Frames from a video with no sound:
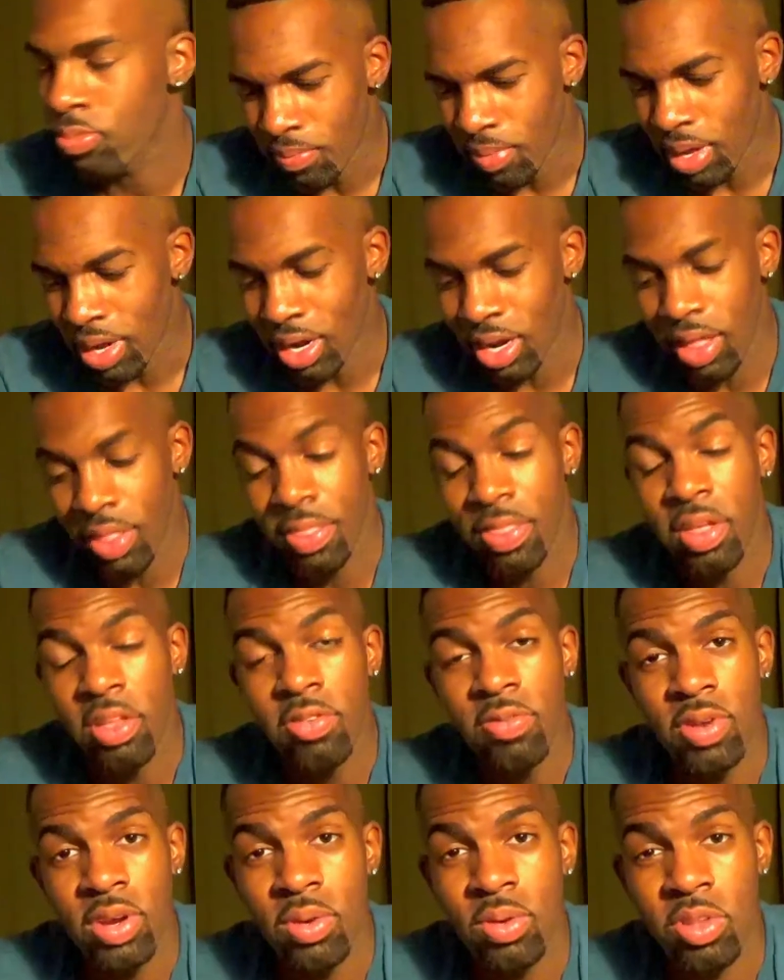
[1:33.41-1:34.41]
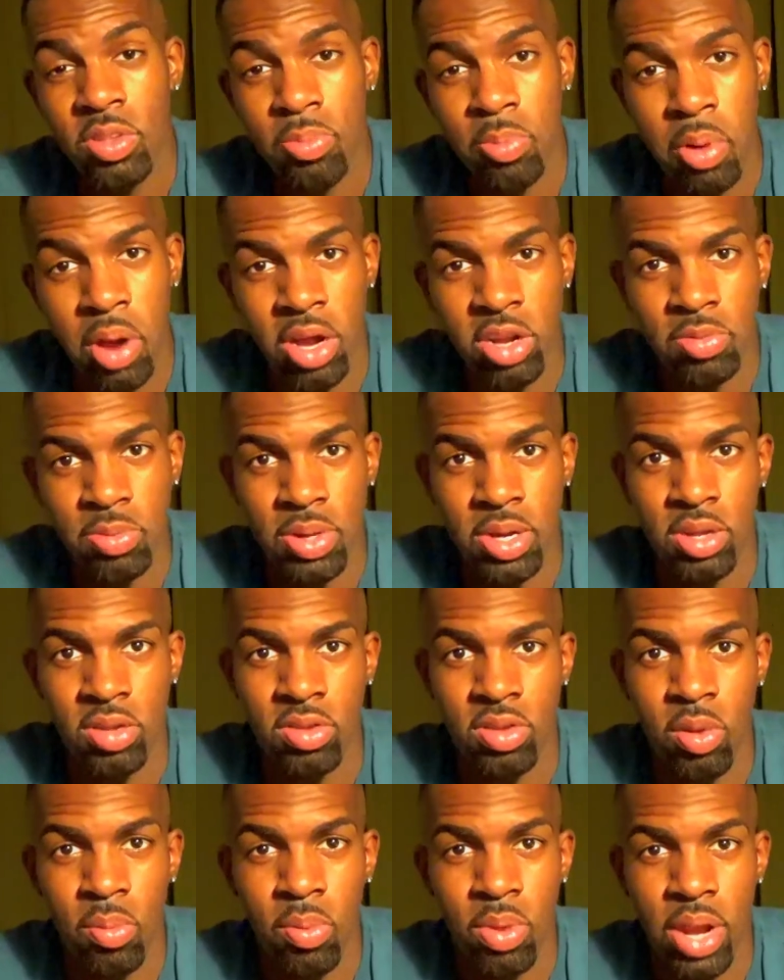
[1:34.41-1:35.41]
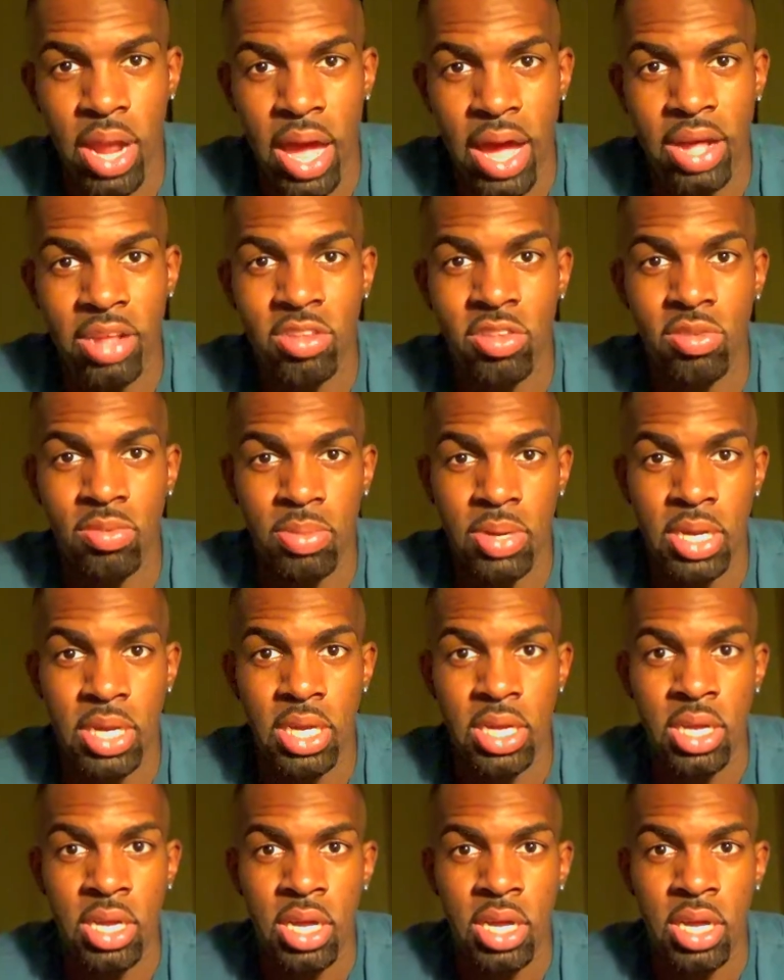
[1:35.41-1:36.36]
And this video was sparked because someone asked me,